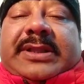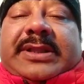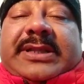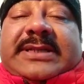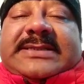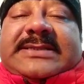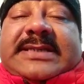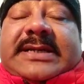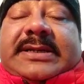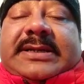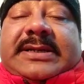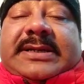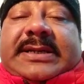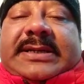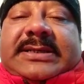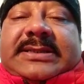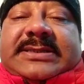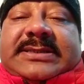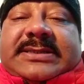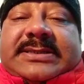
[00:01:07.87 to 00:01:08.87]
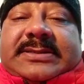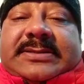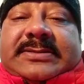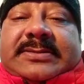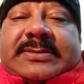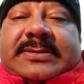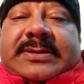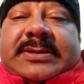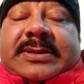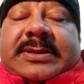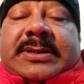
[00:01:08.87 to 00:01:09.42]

in this sentence,